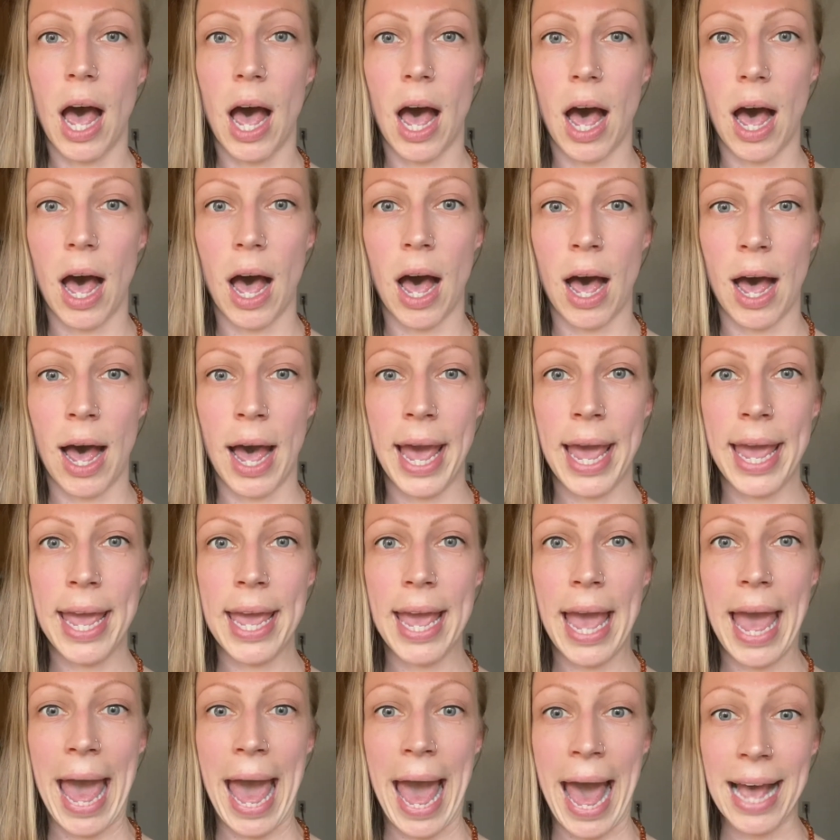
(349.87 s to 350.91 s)

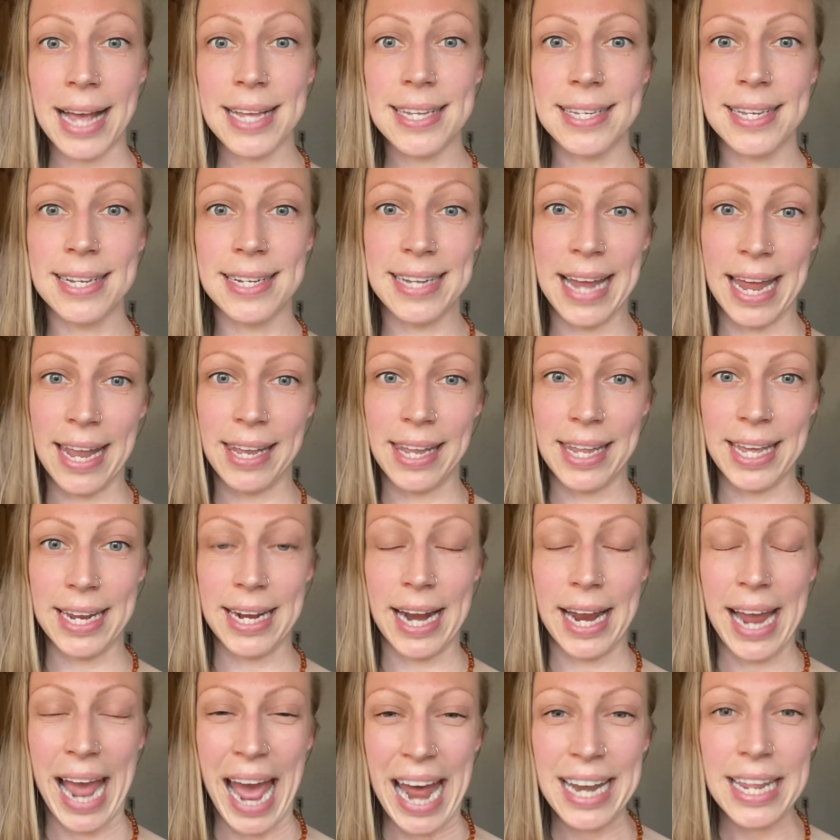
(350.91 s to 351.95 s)
I accidentally, and
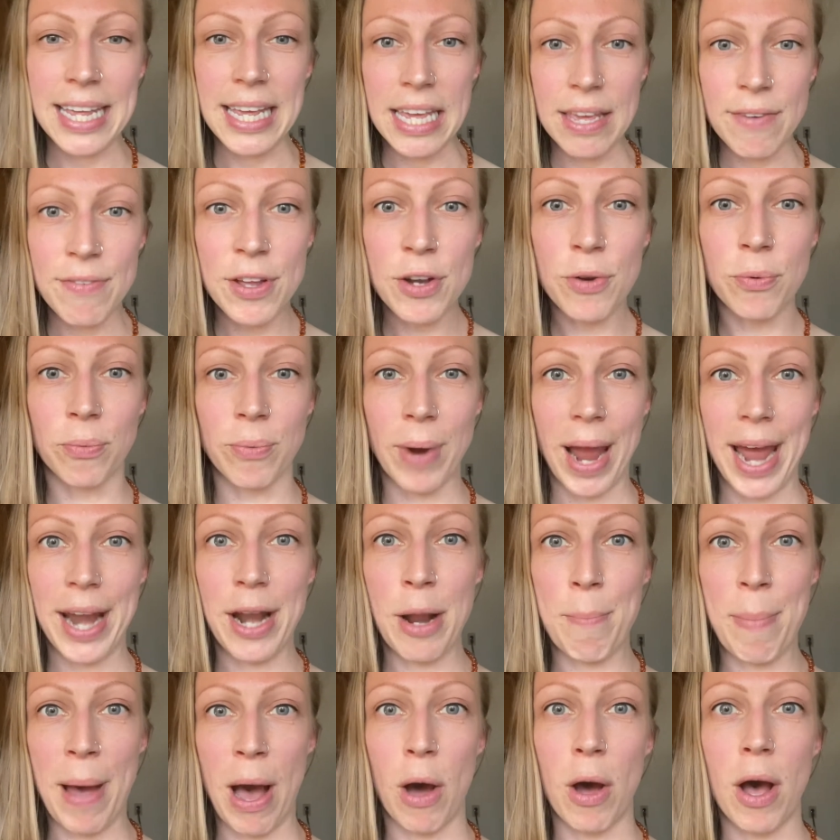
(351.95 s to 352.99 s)
I had even read
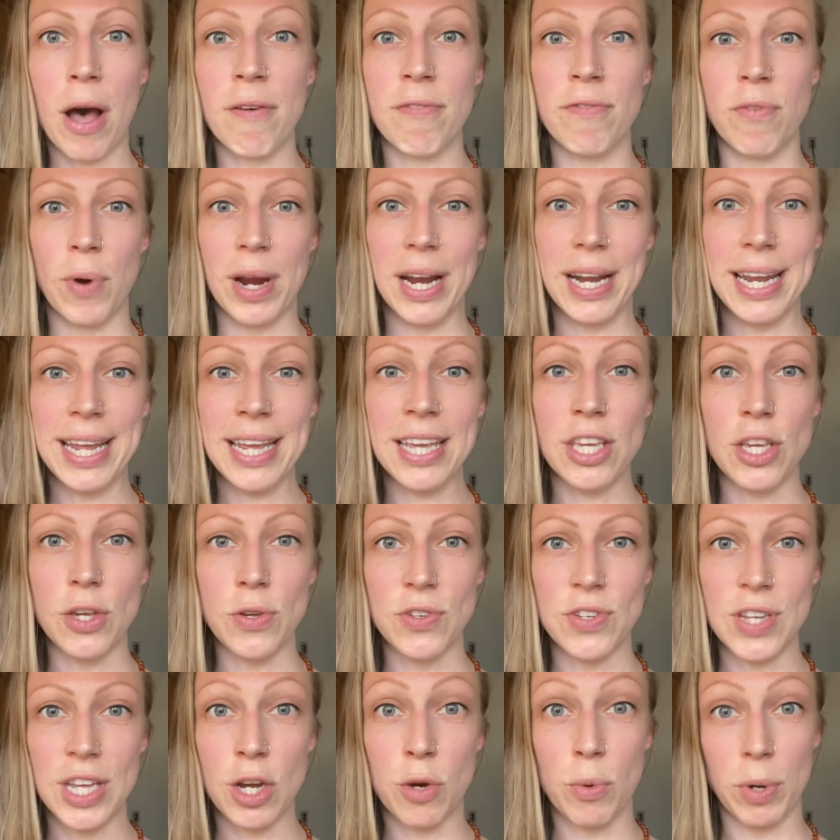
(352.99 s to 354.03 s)
about avoiding
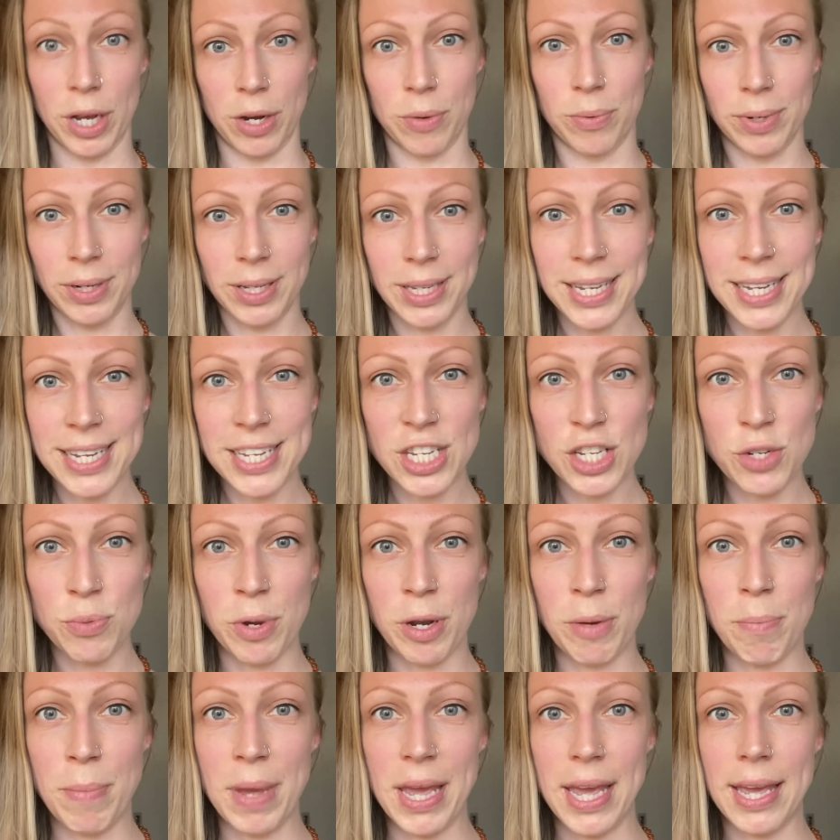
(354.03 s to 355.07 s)
using quick release
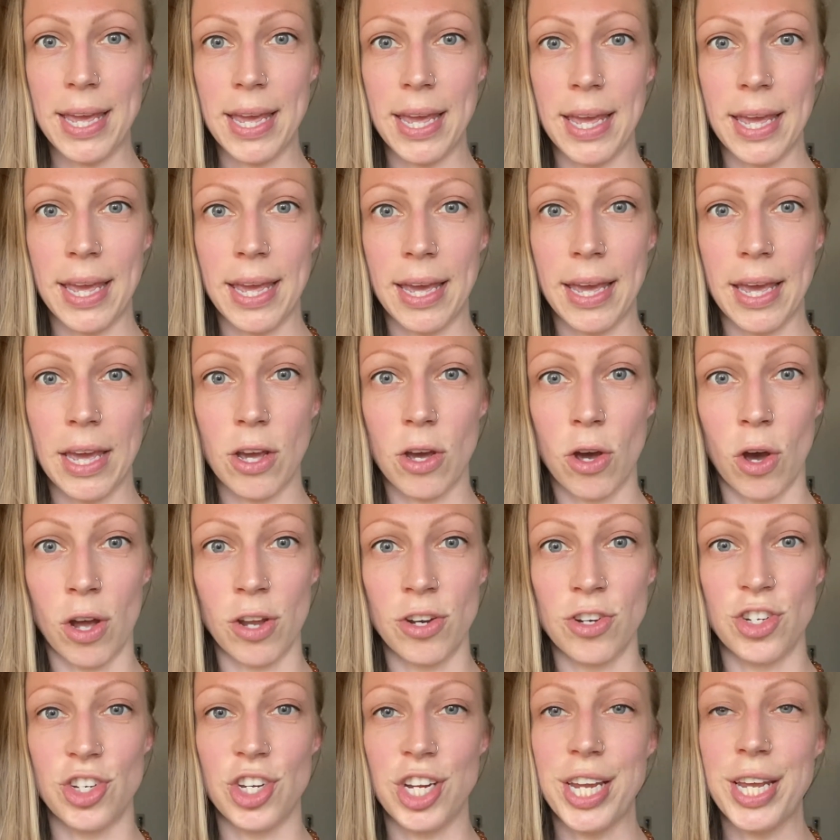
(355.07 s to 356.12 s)
when making
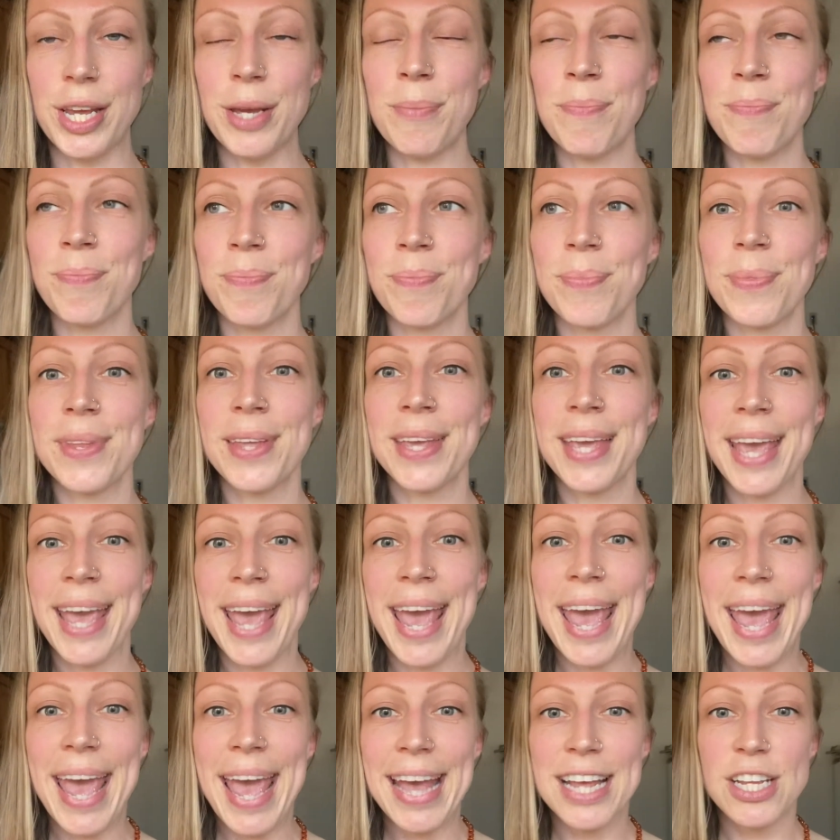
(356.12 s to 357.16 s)
congee.
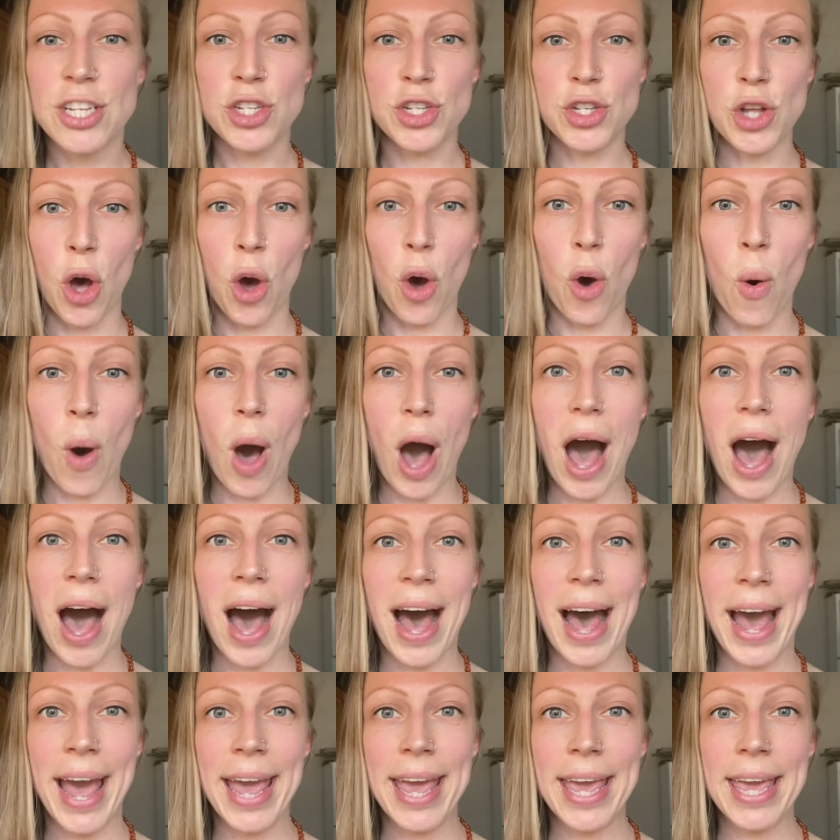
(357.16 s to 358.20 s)
So
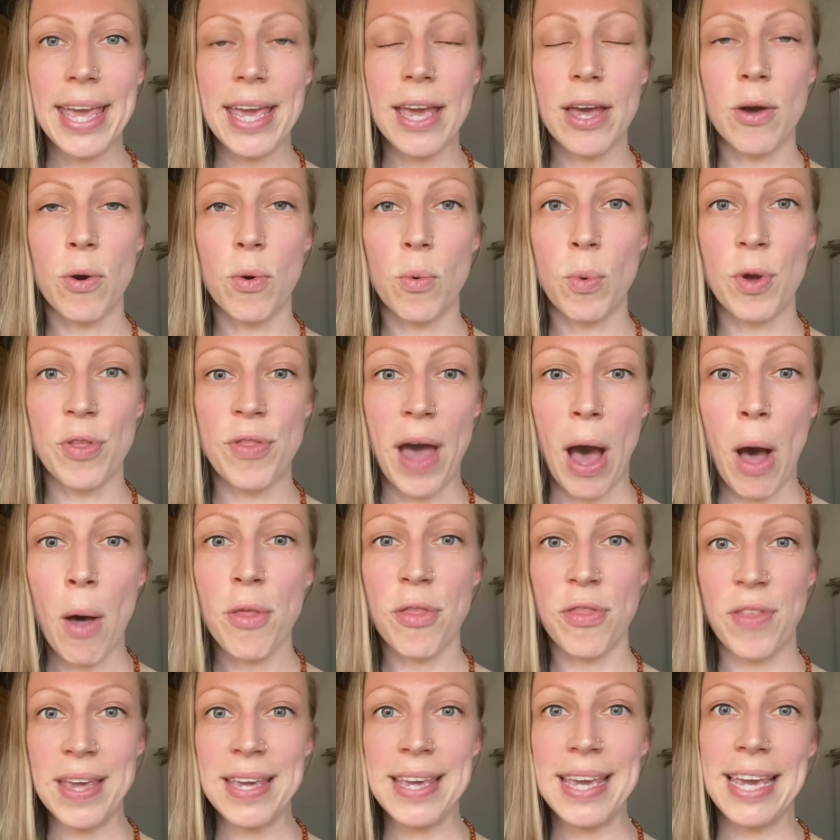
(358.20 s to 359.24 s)
I,
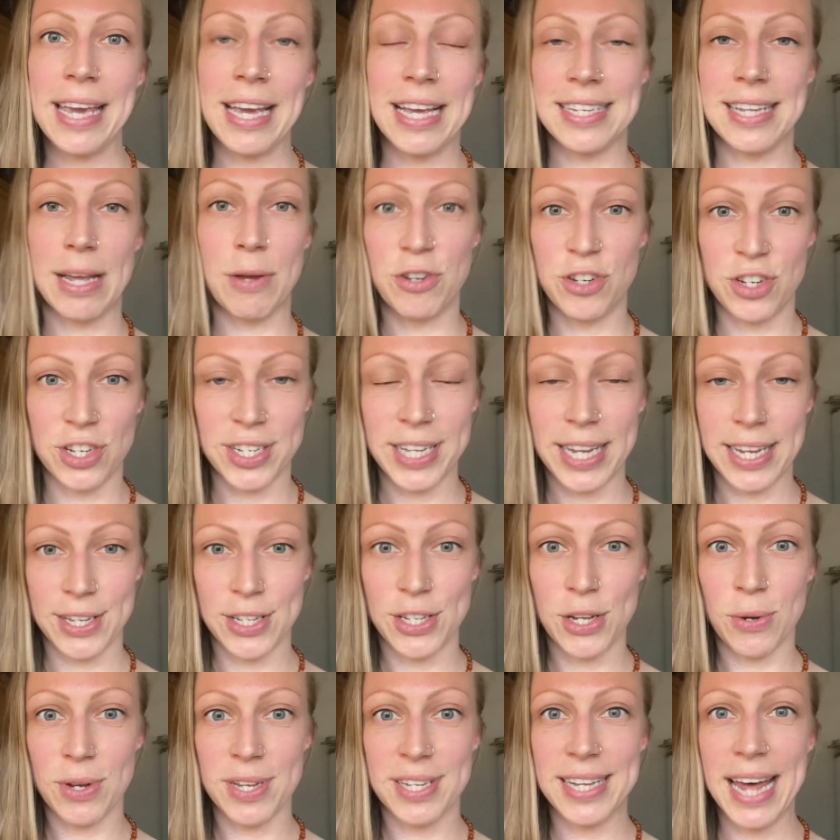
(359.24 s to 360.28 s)
without thinking, because I was just like
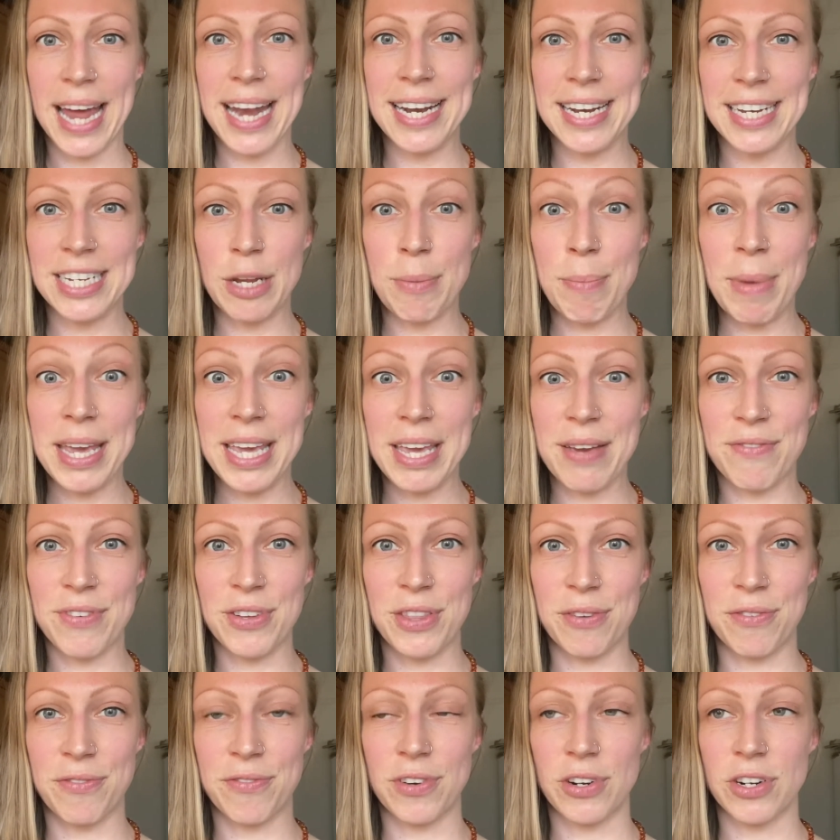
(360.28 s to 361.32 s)
so excited to make it for
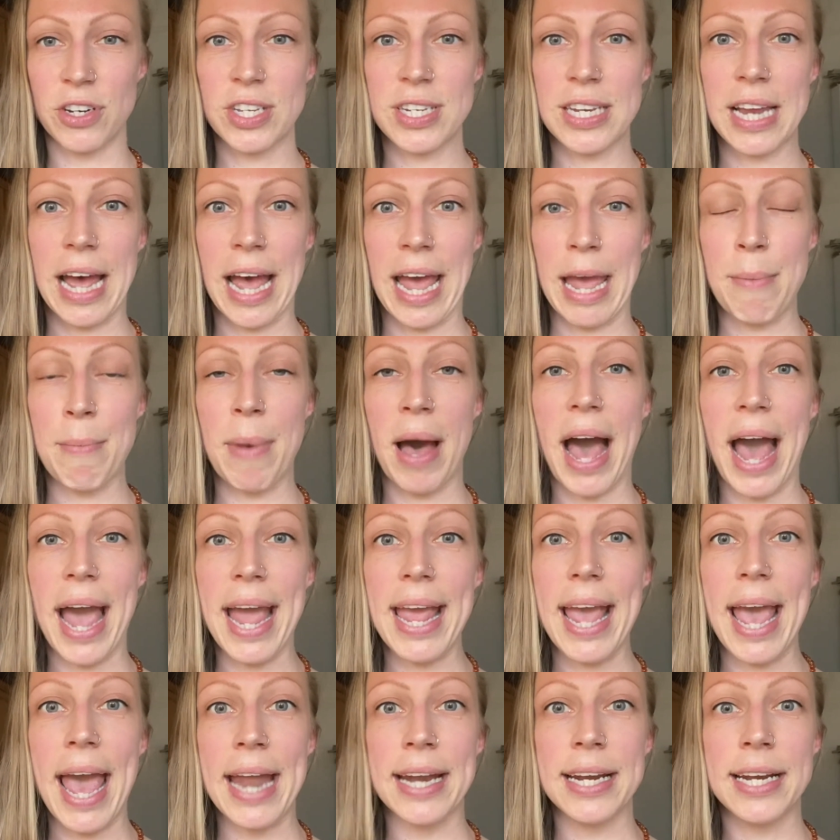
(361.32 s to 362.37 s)
the first time,
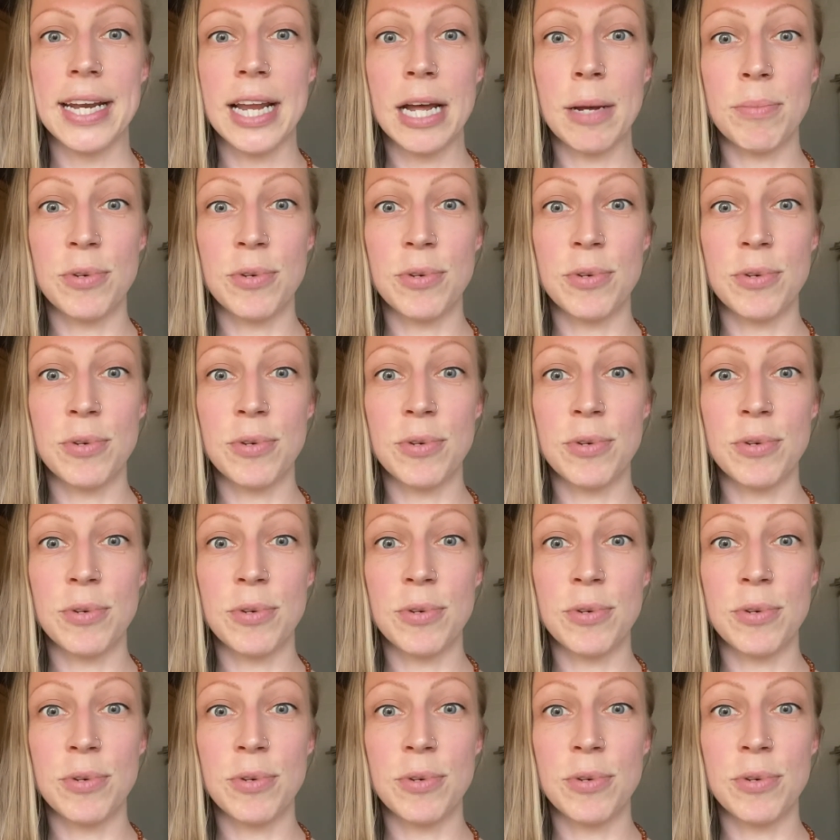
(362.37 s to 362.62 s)
I ended up